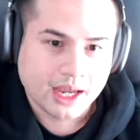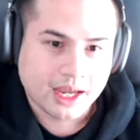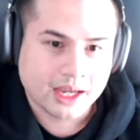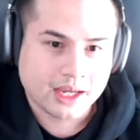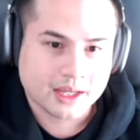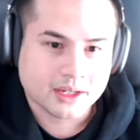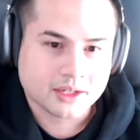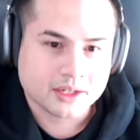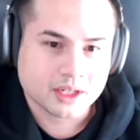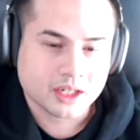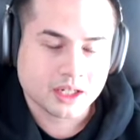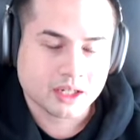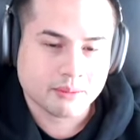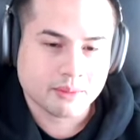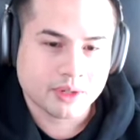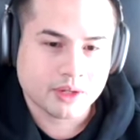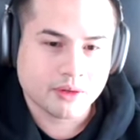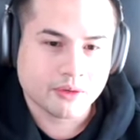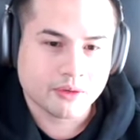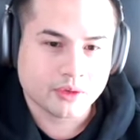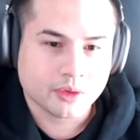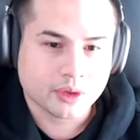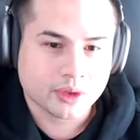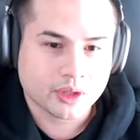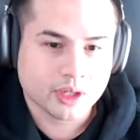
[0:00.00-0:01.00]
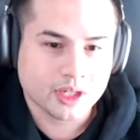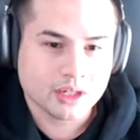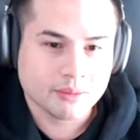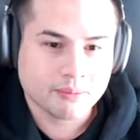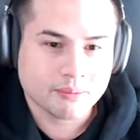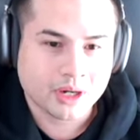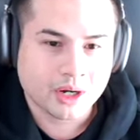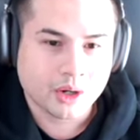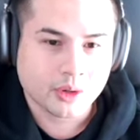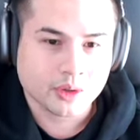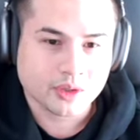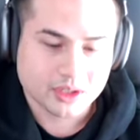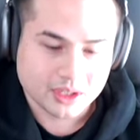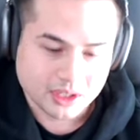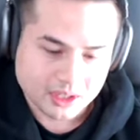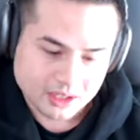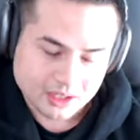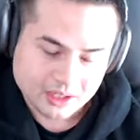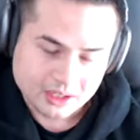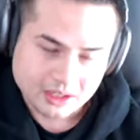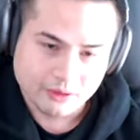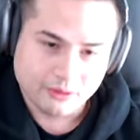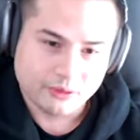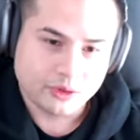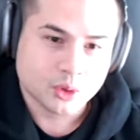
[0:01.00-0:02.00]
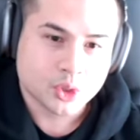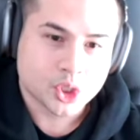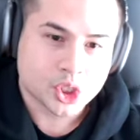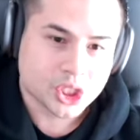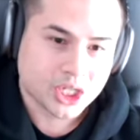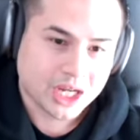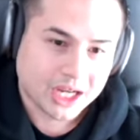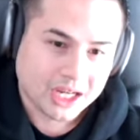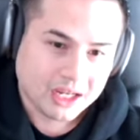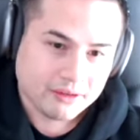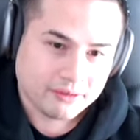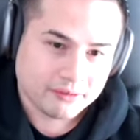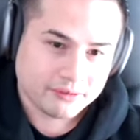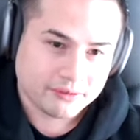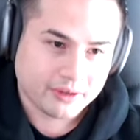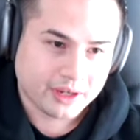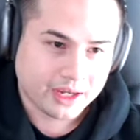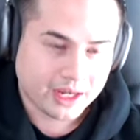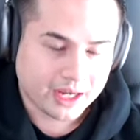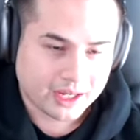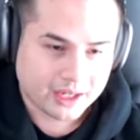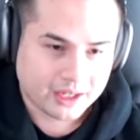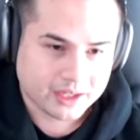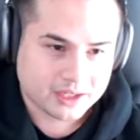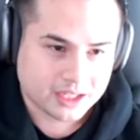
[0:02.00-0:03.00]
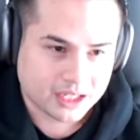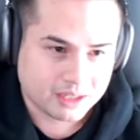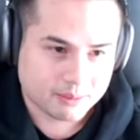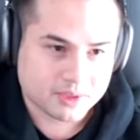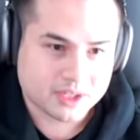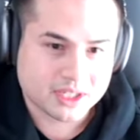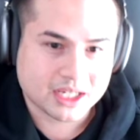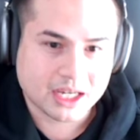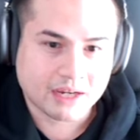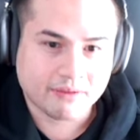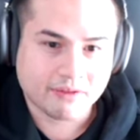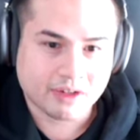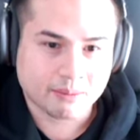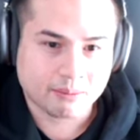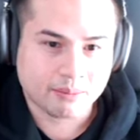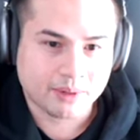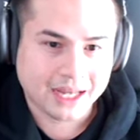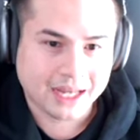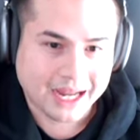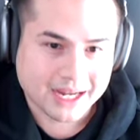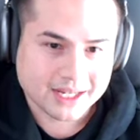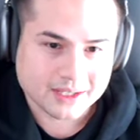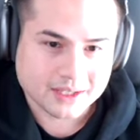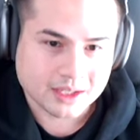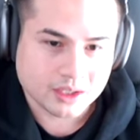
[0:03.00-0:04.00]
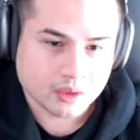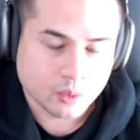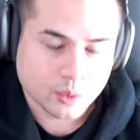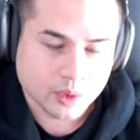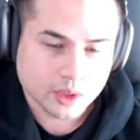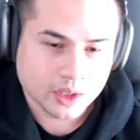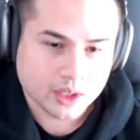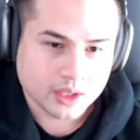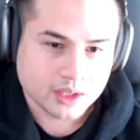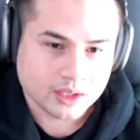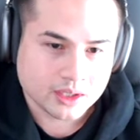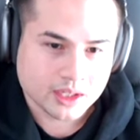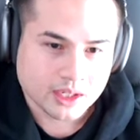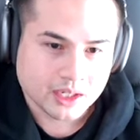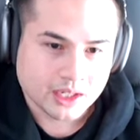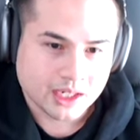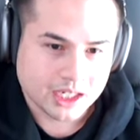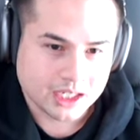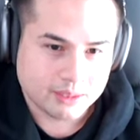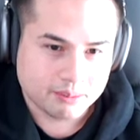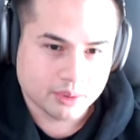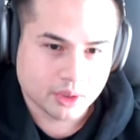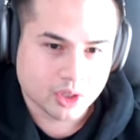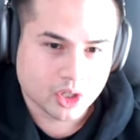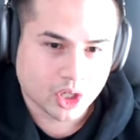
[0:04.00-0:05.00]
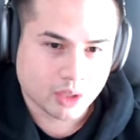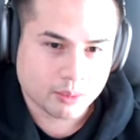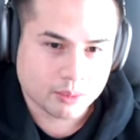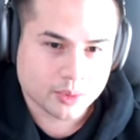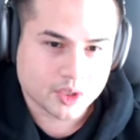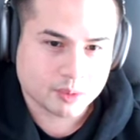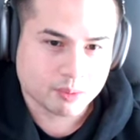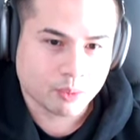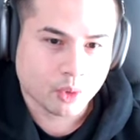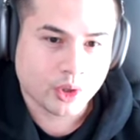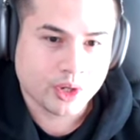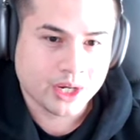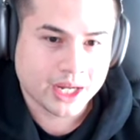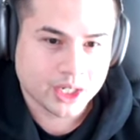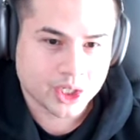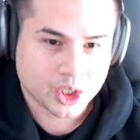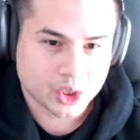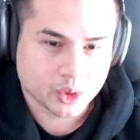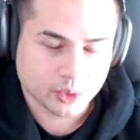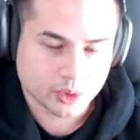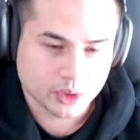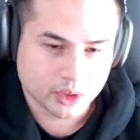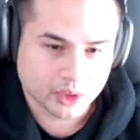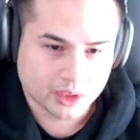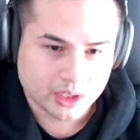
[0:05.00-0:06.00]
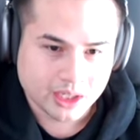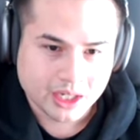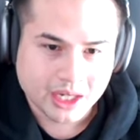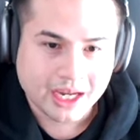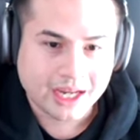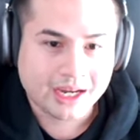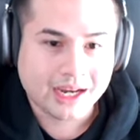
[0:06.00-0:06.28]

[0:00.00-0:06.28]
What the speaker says: And if you think about, if you shave and saving plastic with it, it becomes more natural.